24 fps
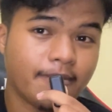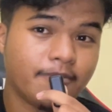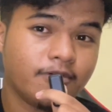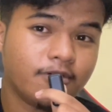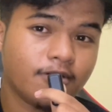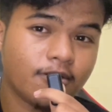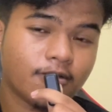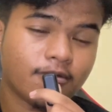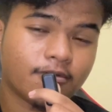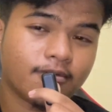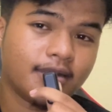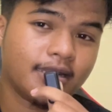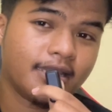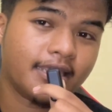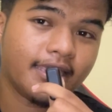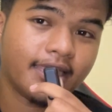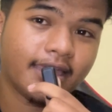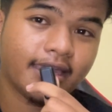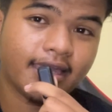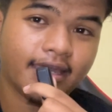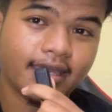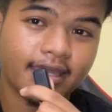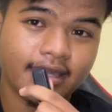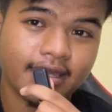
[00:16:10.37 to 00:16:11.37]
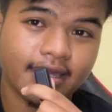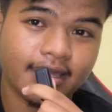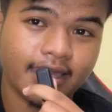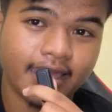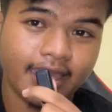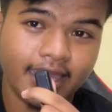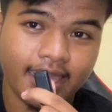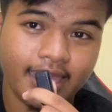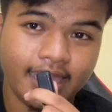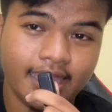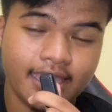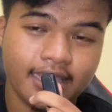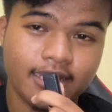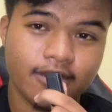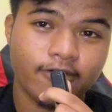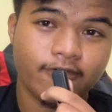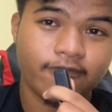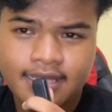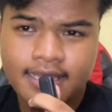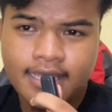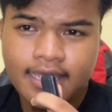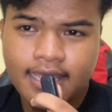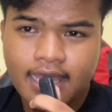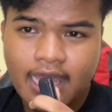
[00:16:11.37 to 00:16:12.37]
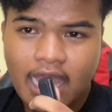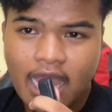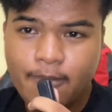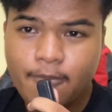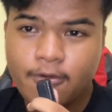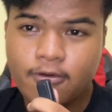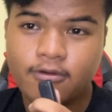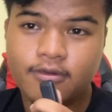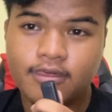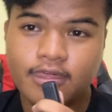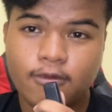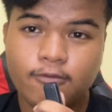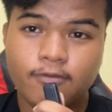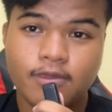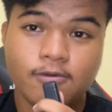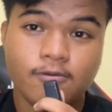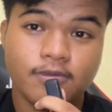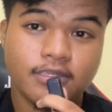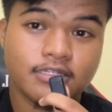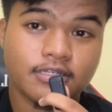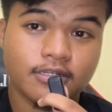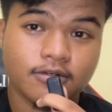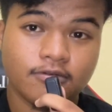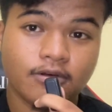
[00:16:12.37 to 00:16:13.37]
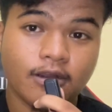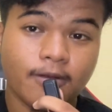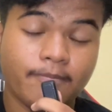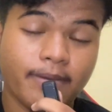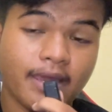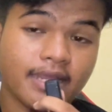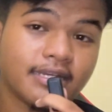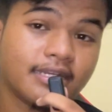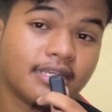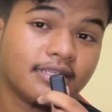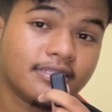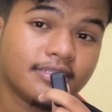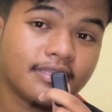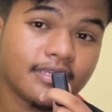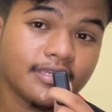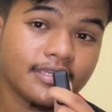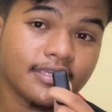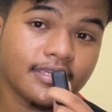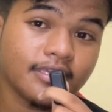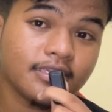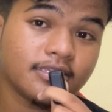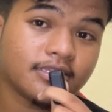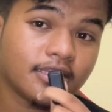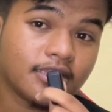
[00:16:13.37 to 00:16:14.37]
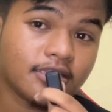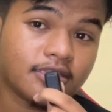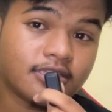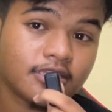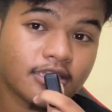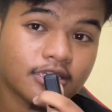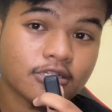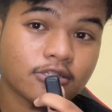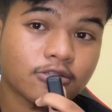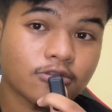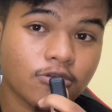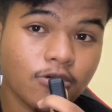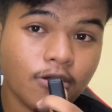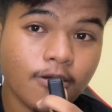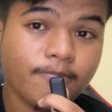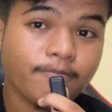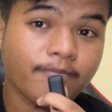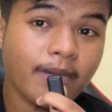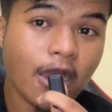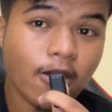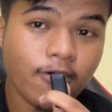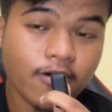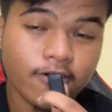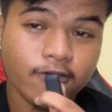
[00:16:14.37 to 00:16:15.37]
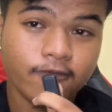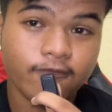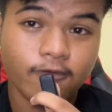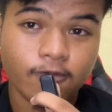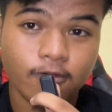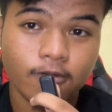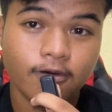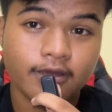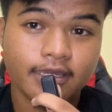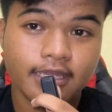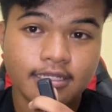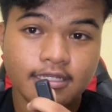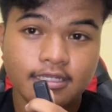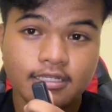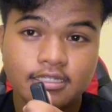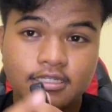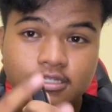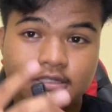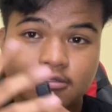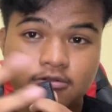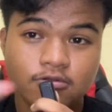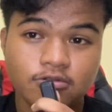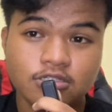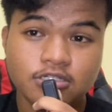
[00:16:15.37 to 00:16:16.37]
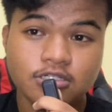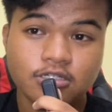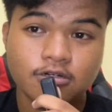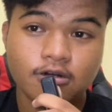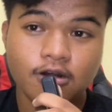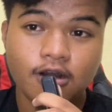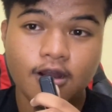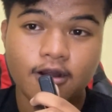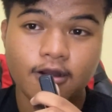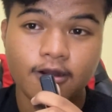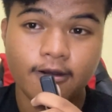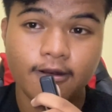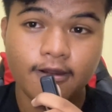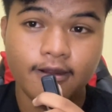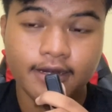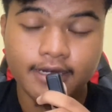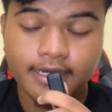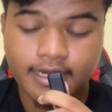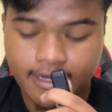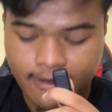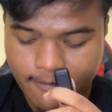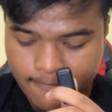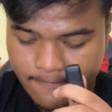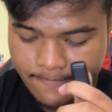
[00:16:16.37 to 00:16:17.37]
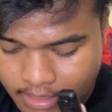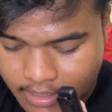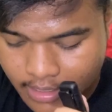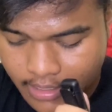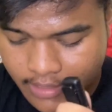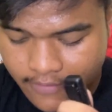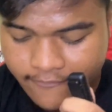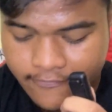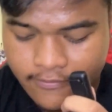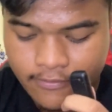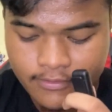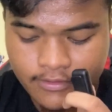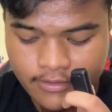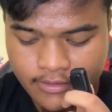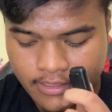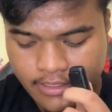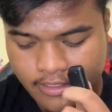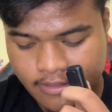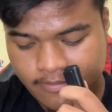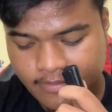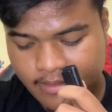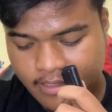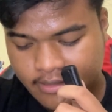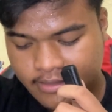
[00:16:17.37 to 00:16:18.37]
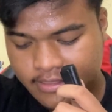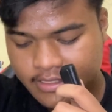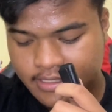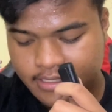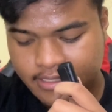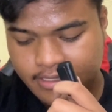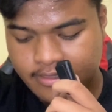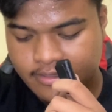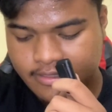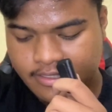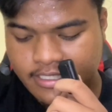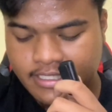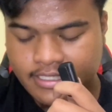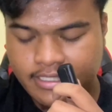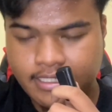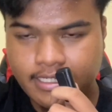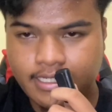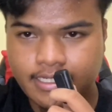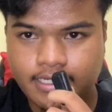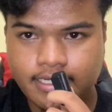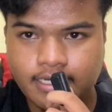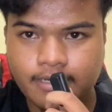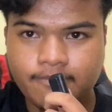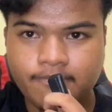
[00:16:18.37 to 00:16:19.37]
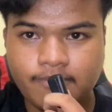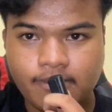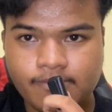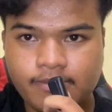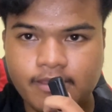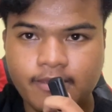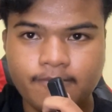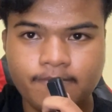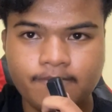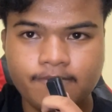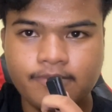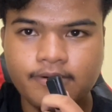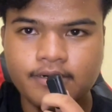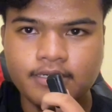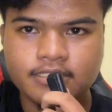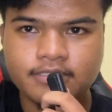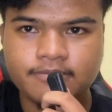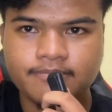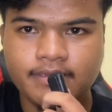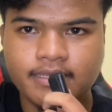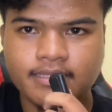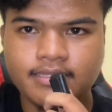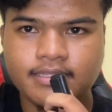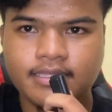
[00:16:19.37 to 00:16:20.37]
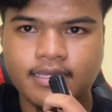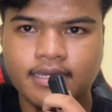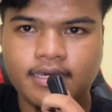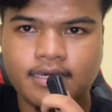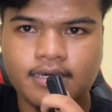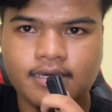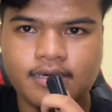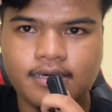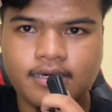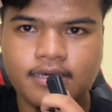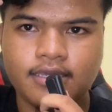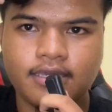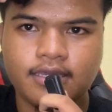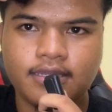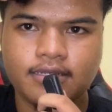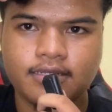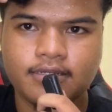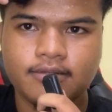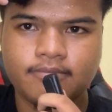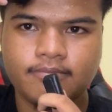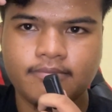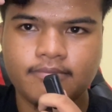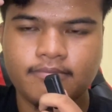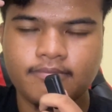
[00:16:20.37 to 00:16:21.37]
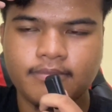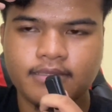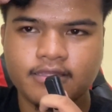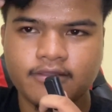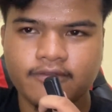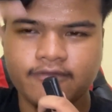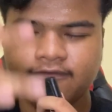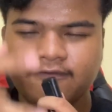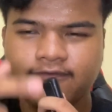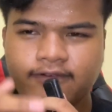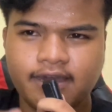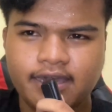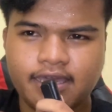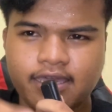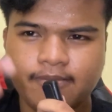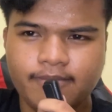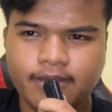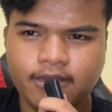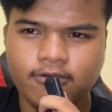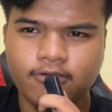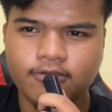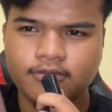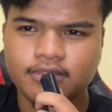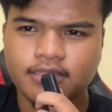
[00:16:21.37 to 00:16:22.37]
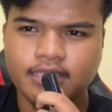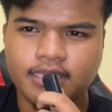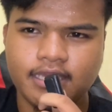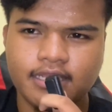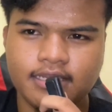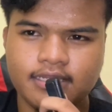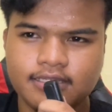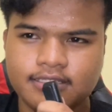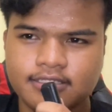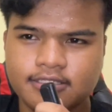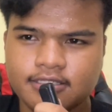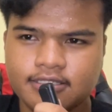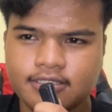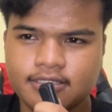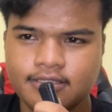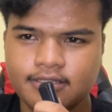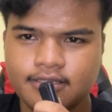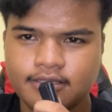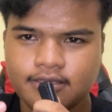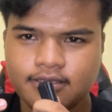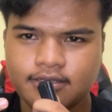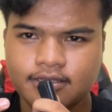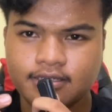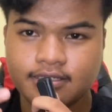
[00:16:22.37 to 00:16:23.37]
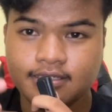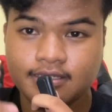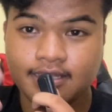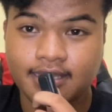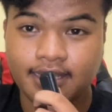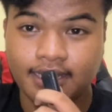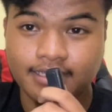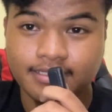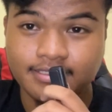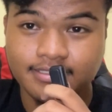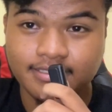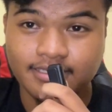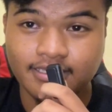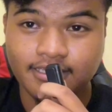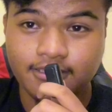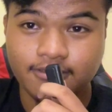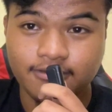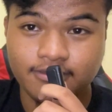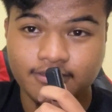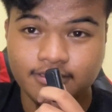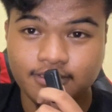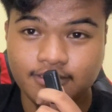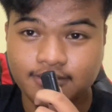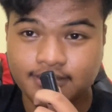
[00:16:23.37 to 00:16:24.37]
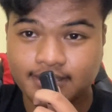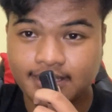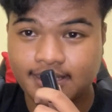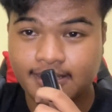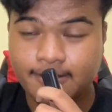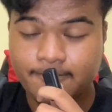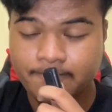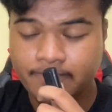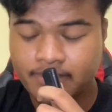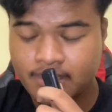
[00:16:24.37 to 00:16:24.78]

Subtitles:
not really hate or I'm okay with Wizard Rod, but the thing is, it's just too powerful. Okay, it's too strong. Okay, and if you're talking about the Beyblade Burst meta and Meta Fight and Bakuten, it's disgusting. You say,